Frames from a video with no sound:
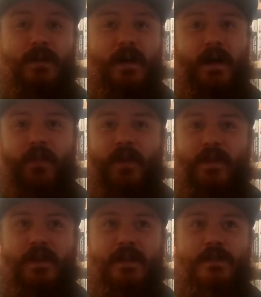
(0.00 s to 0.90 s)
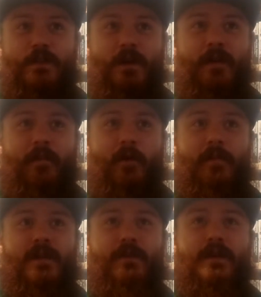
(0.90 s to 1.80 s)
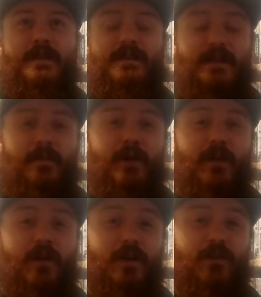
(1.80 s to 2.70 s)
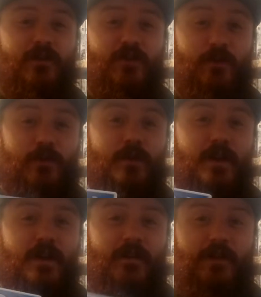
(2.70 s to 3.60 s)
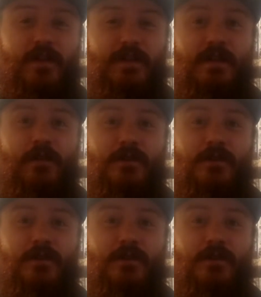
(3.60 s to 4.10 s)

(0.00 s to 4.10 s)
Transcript: I think the next one I'm going to be doing is Xenoblade Chronicles 2 for the Nintendo